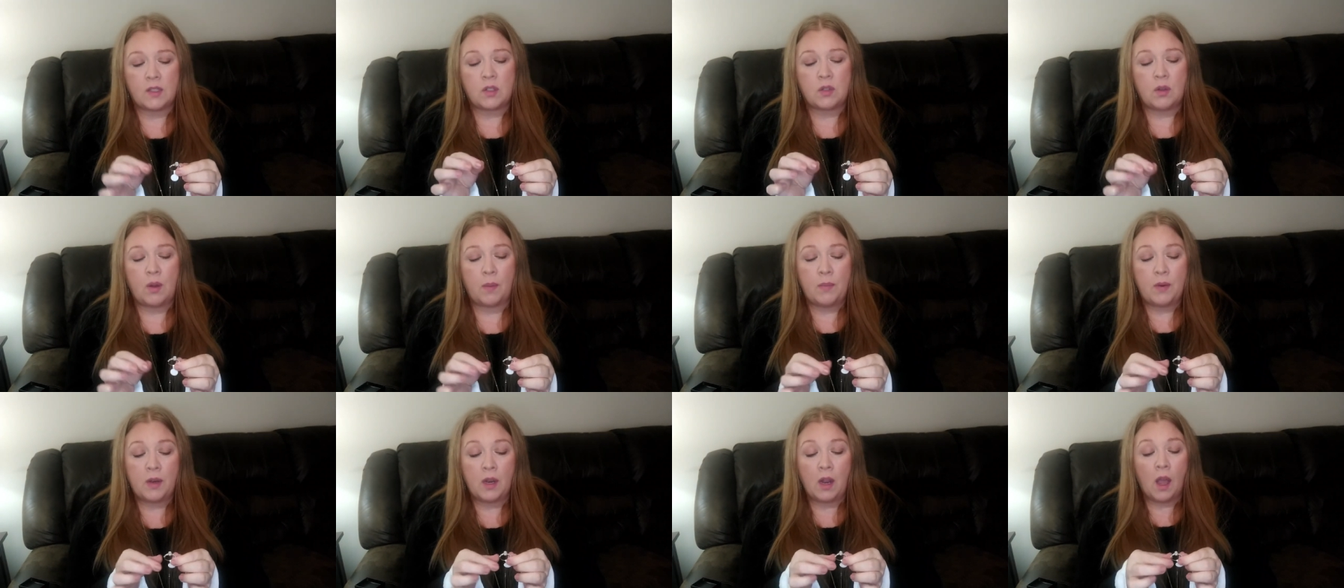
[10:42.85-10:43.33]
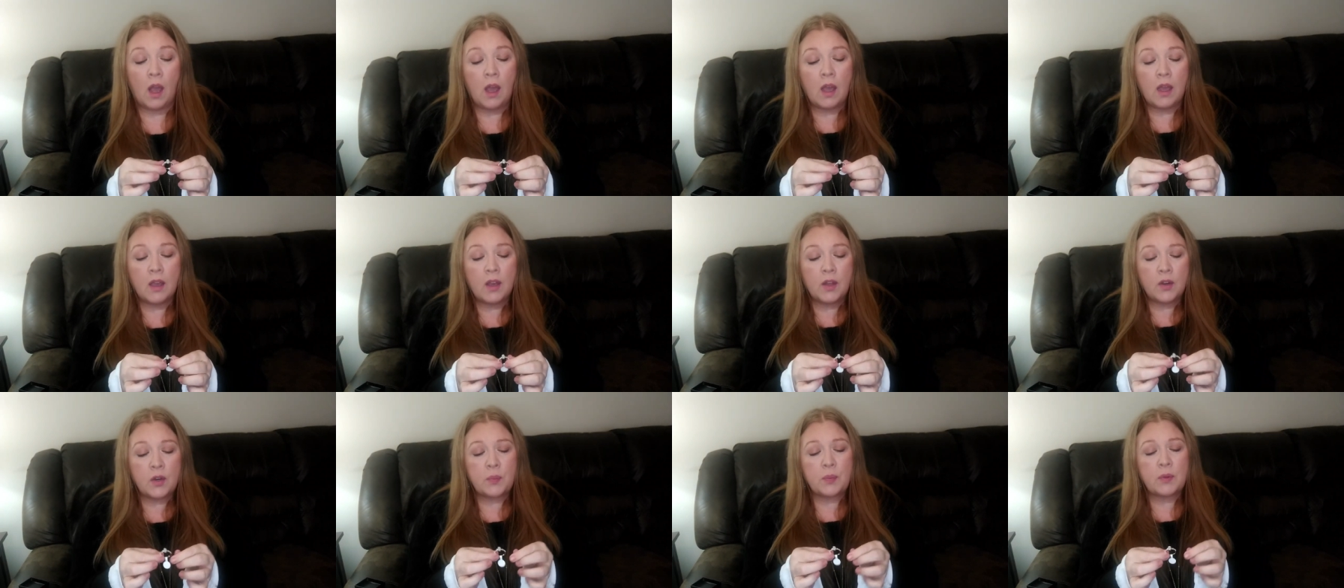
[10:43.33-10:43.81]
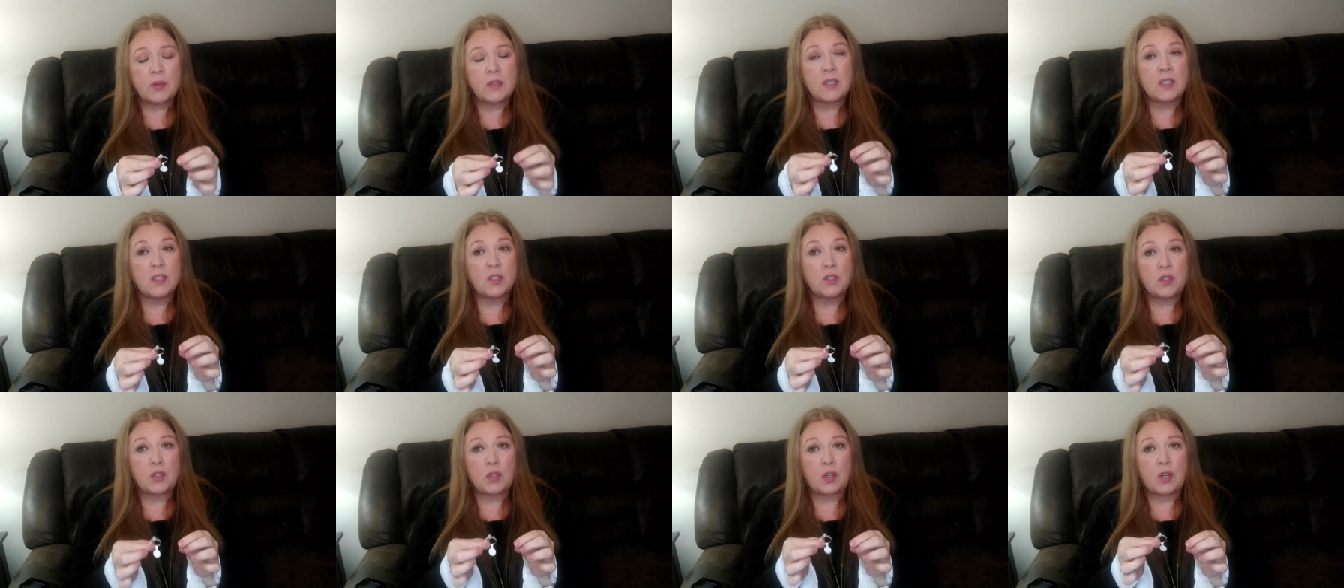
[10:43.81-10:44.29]
So I'm not
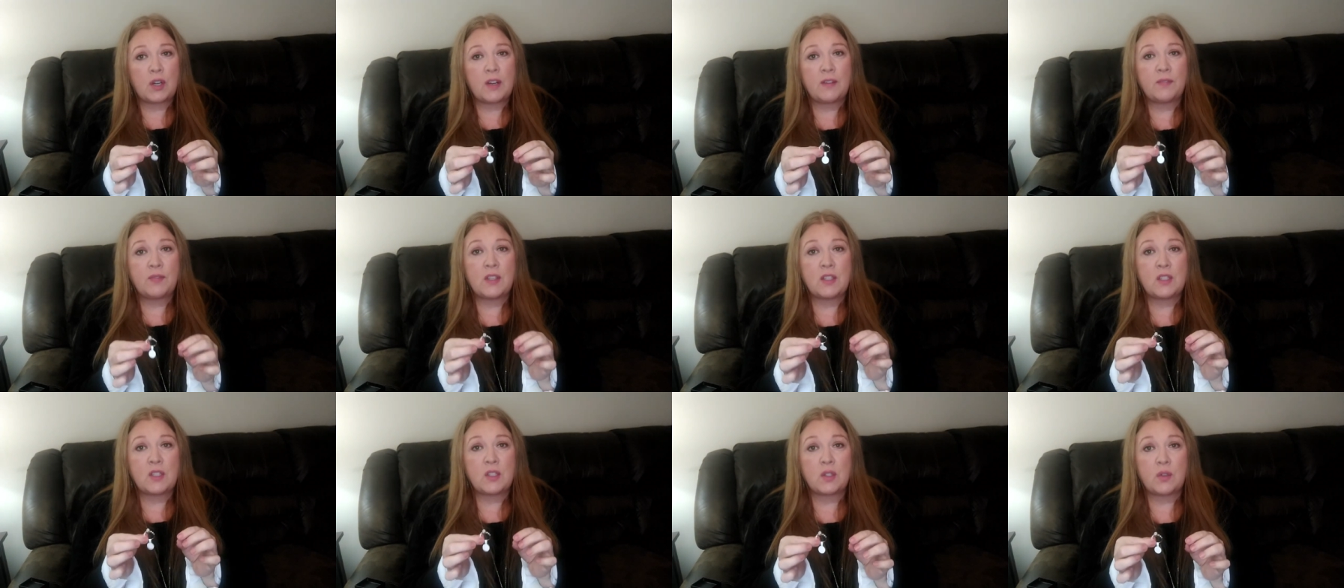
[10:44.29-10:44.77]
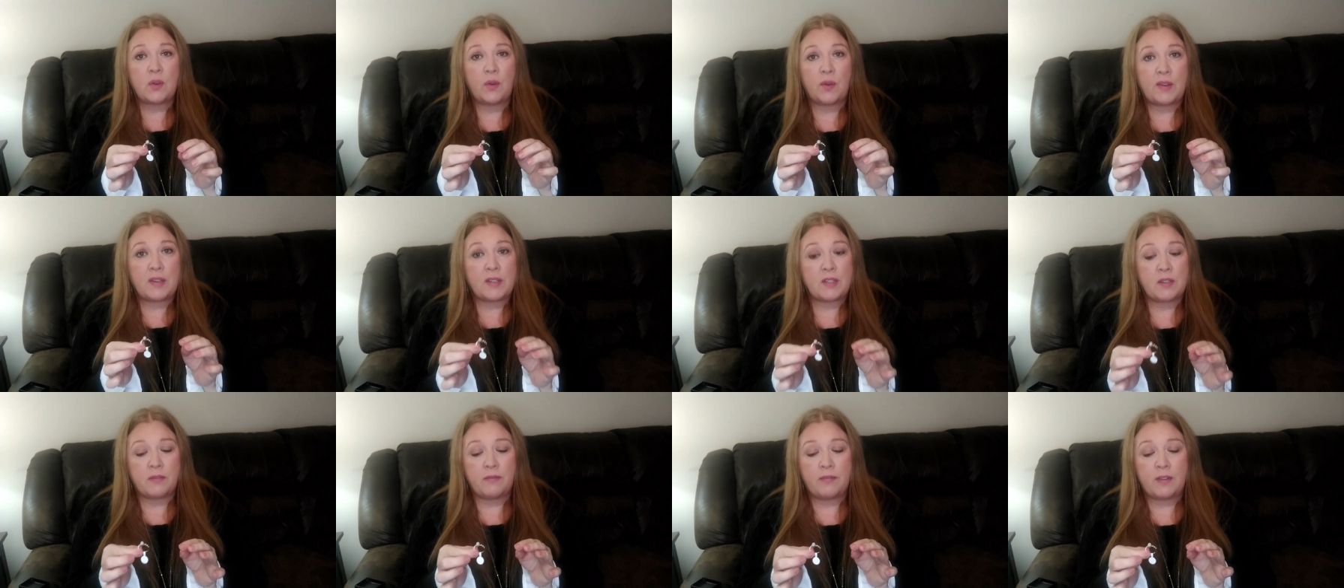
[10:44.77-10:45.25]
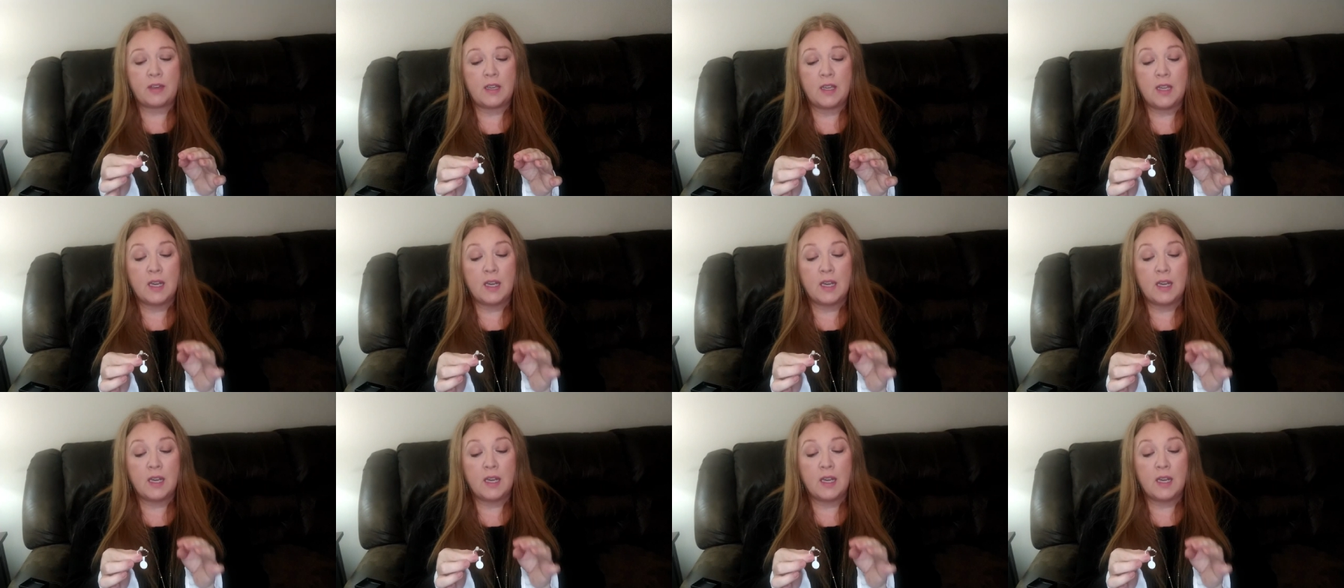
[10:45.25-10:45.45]
100% sure if this is going to fit